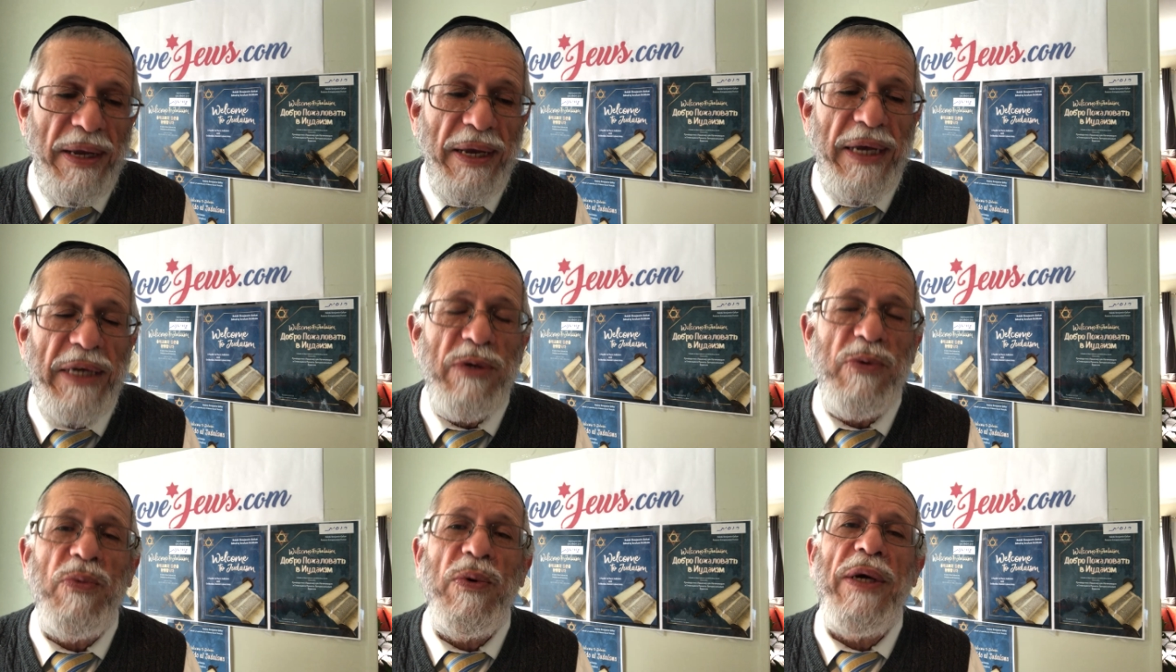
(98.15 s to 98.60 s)

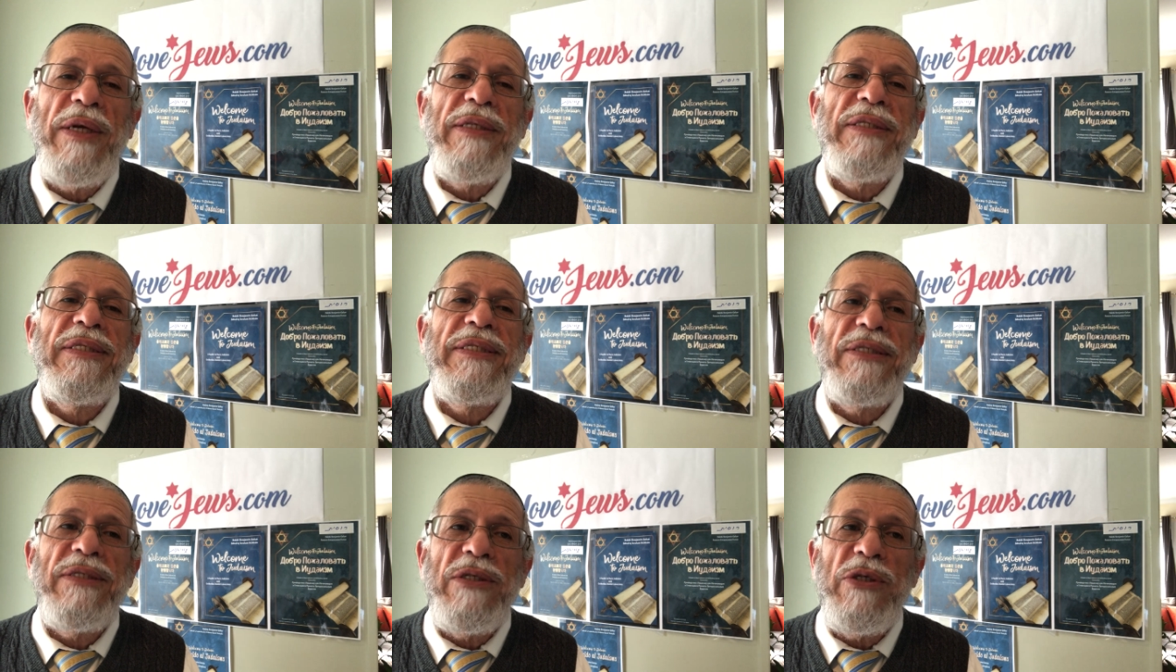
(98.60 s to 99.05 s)
is when
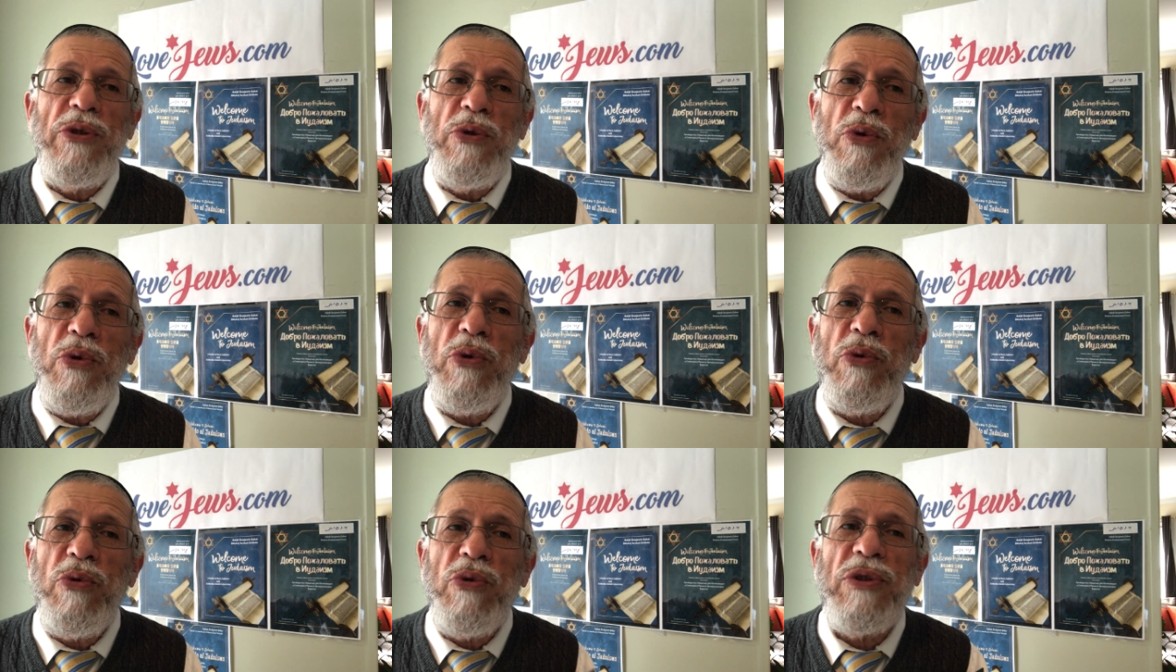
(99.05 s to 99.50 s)

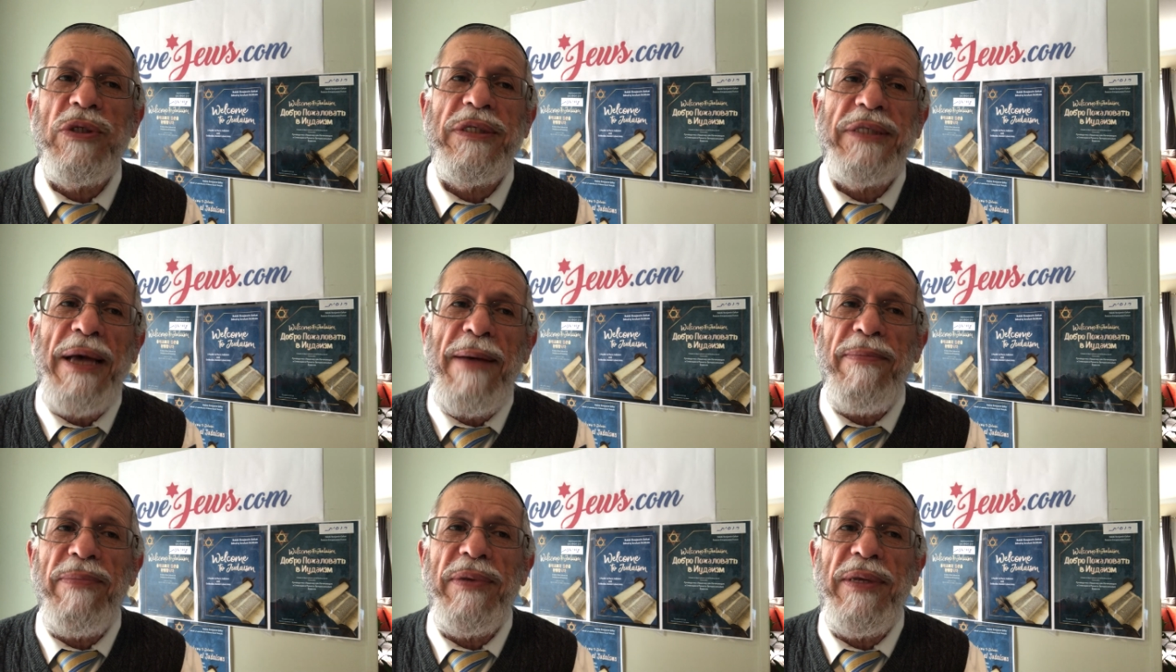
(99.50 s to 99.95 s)
you do
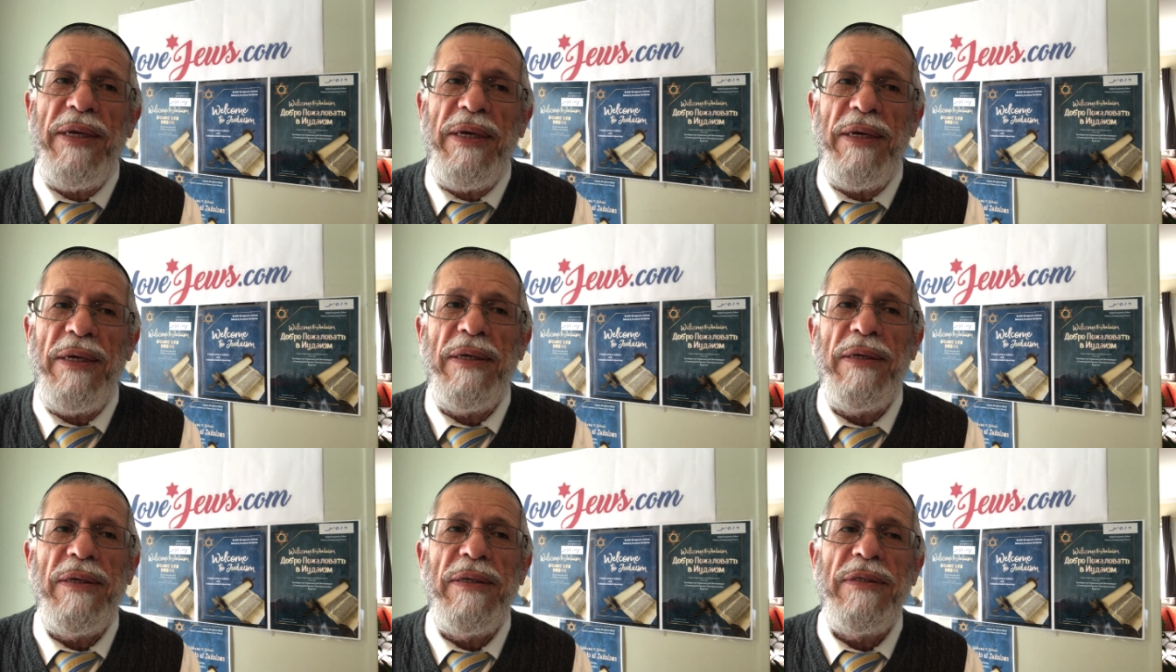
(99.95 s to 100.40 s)

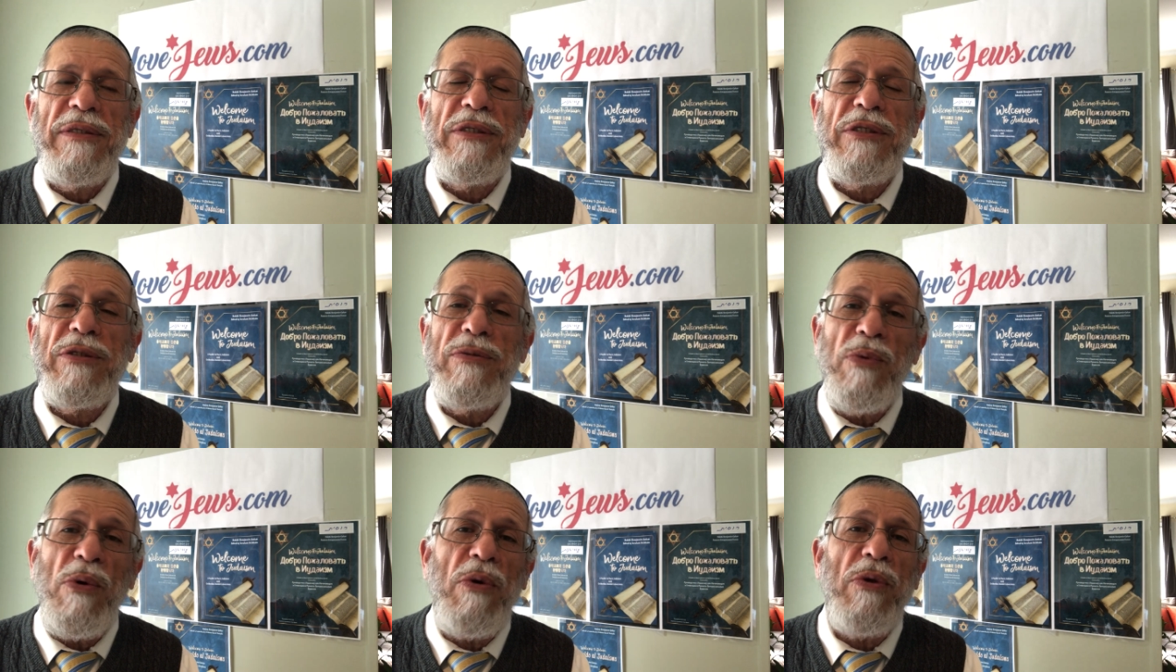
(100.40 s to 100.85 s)
something
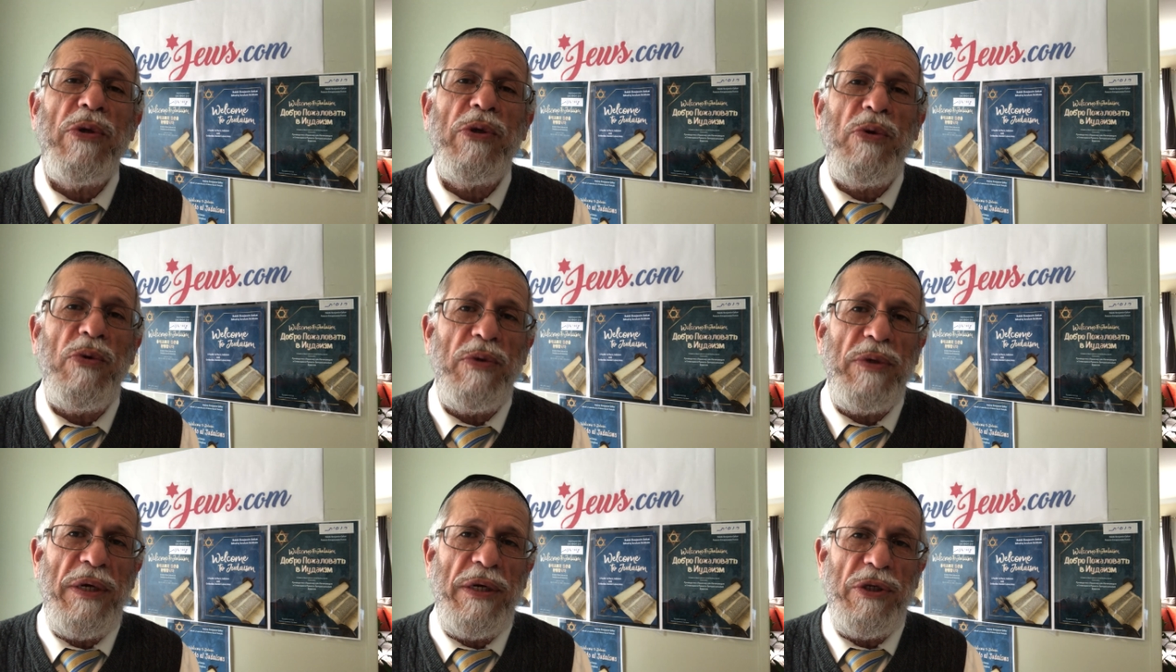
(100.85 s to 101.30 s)
small
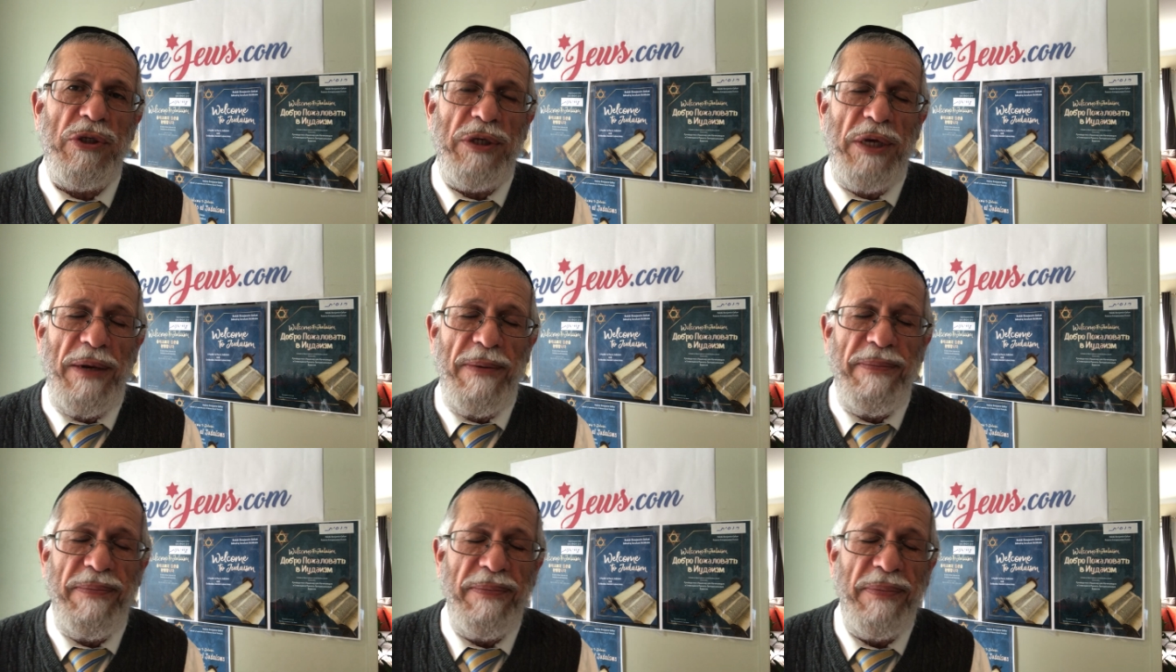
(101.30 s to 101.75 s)
towards
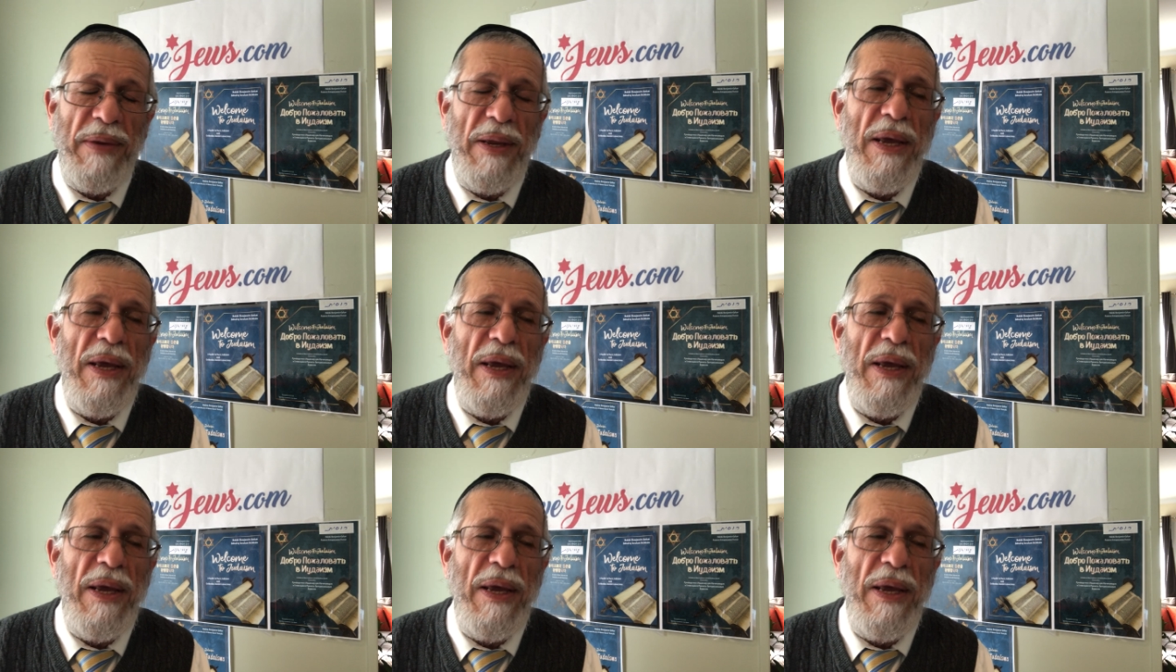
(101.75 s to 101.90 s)
Hashem,